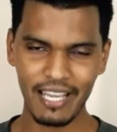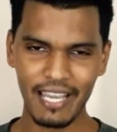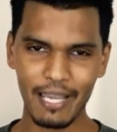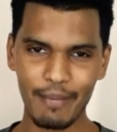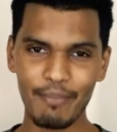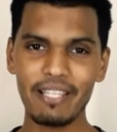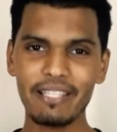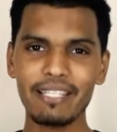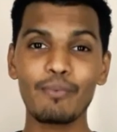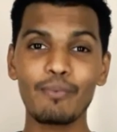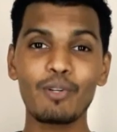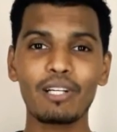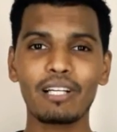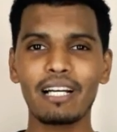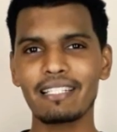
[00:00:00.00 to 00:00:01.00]
It means that we
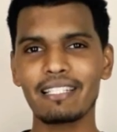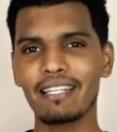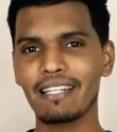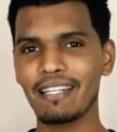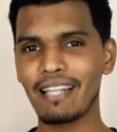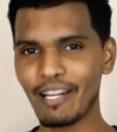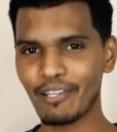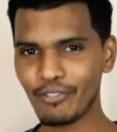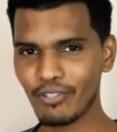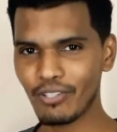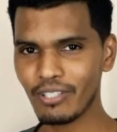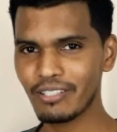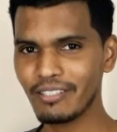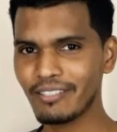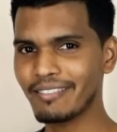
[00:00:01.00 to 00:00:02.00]
look at the
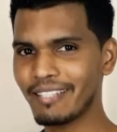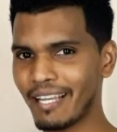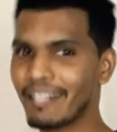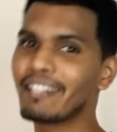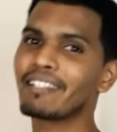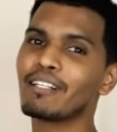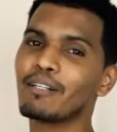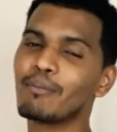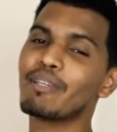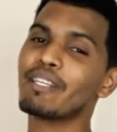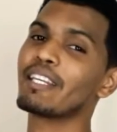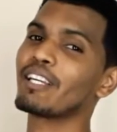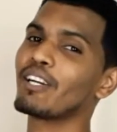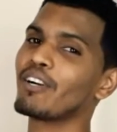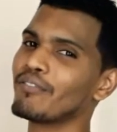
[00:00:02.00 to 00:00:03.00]
natural, technical
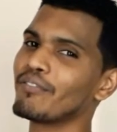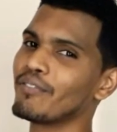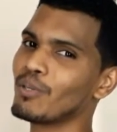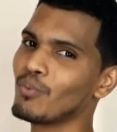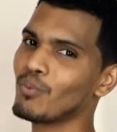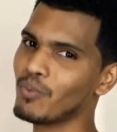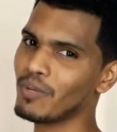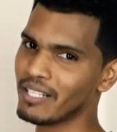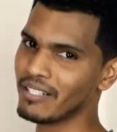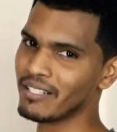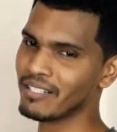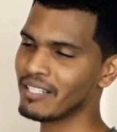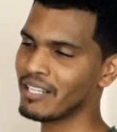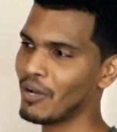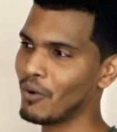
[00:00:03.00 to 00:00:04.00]
meaning of the words.
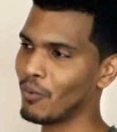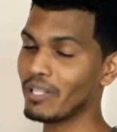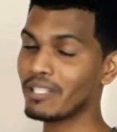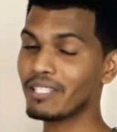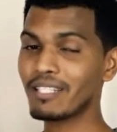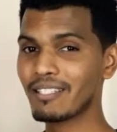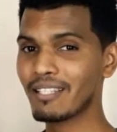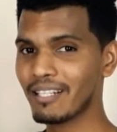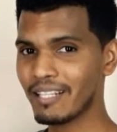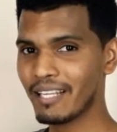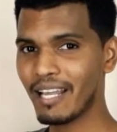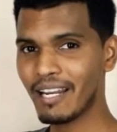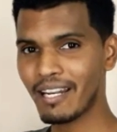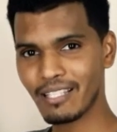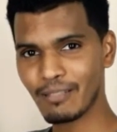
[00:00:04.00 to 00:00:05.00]
Once it's clear
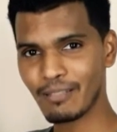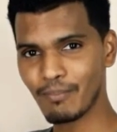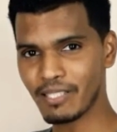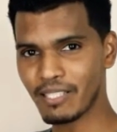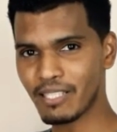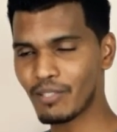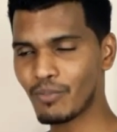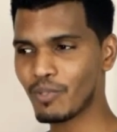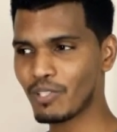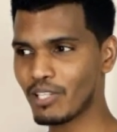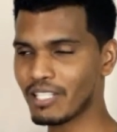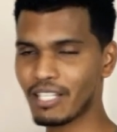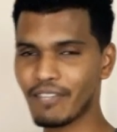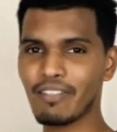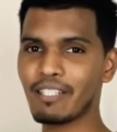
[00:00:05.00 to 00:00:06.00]
and explicit, we
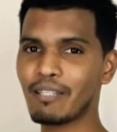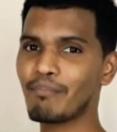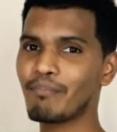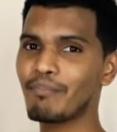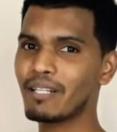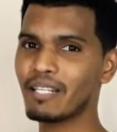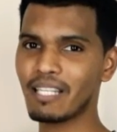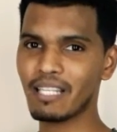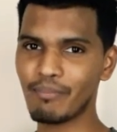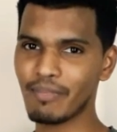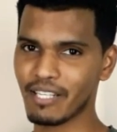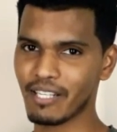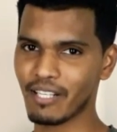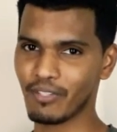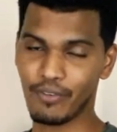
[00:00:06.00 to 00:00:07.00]
just give it the plain
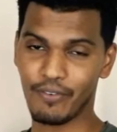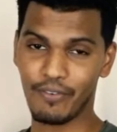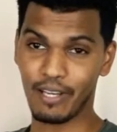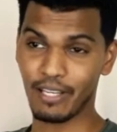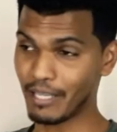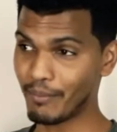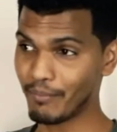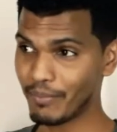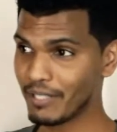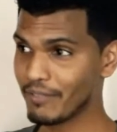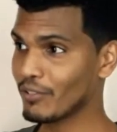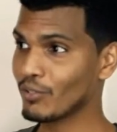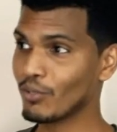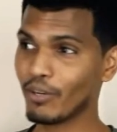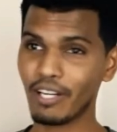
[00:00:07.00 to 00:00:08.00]
meaning. So for example, if you're
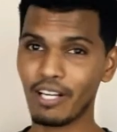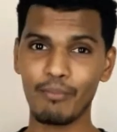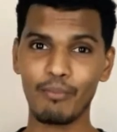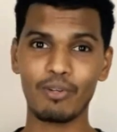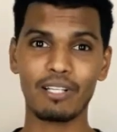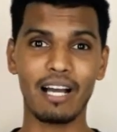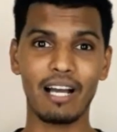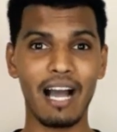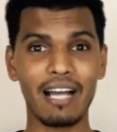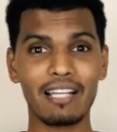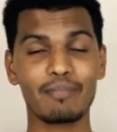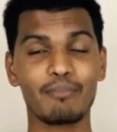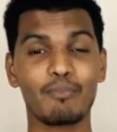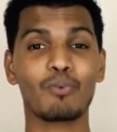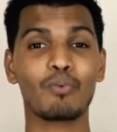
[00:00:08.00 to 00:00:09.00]
talking about an act
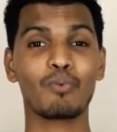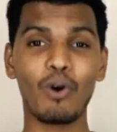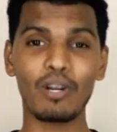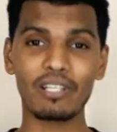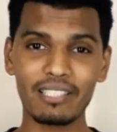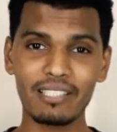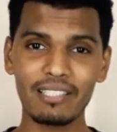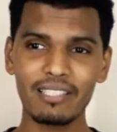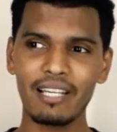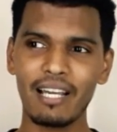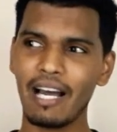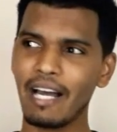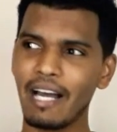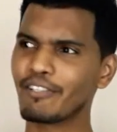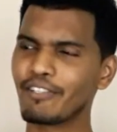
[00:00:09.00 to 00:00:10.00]
about water,
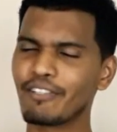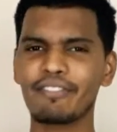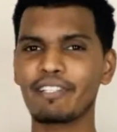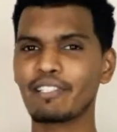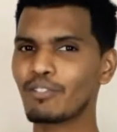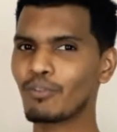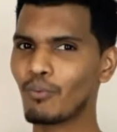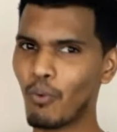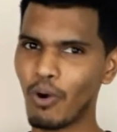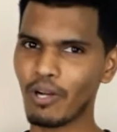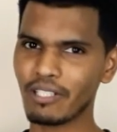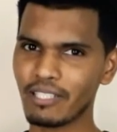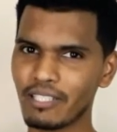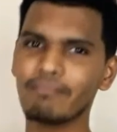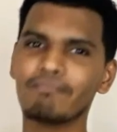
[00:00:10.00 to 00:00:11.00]
and you're referring to
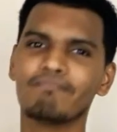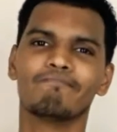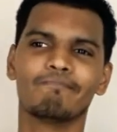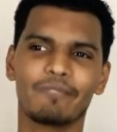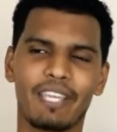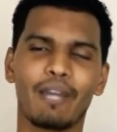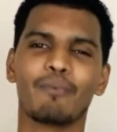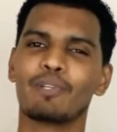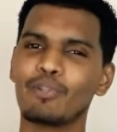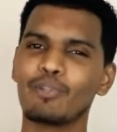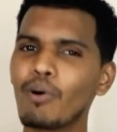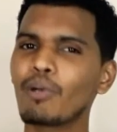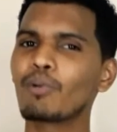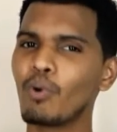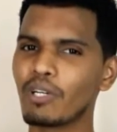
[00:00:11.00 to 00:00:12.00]
water, yeah, we know
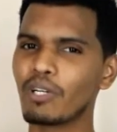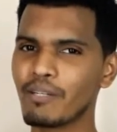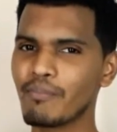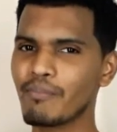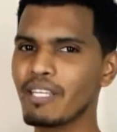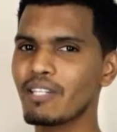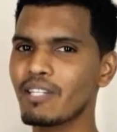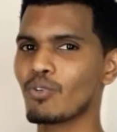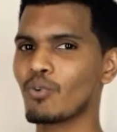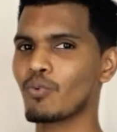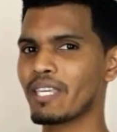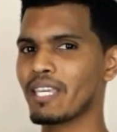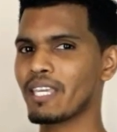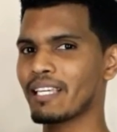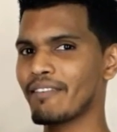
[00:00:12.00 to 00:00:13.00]
what water means, so we
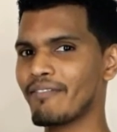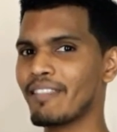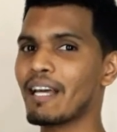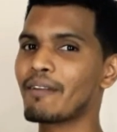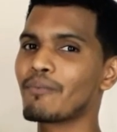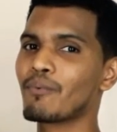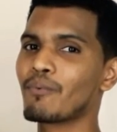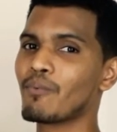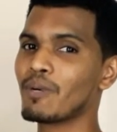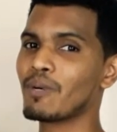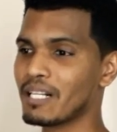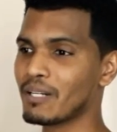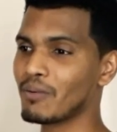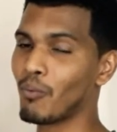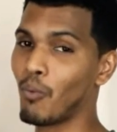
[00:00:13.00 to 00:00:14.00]
give that
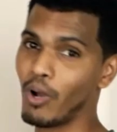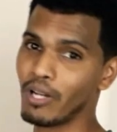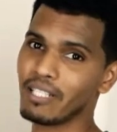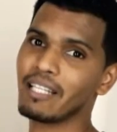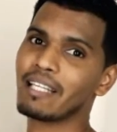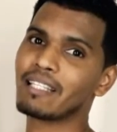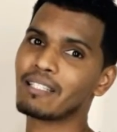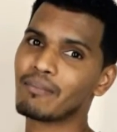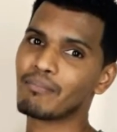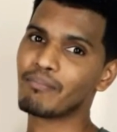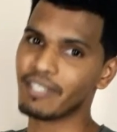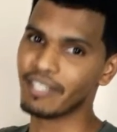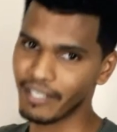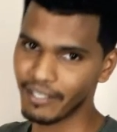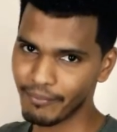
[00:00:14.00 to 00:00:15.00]
word water its
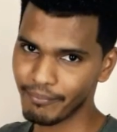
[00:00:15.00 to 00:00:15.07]
meaning.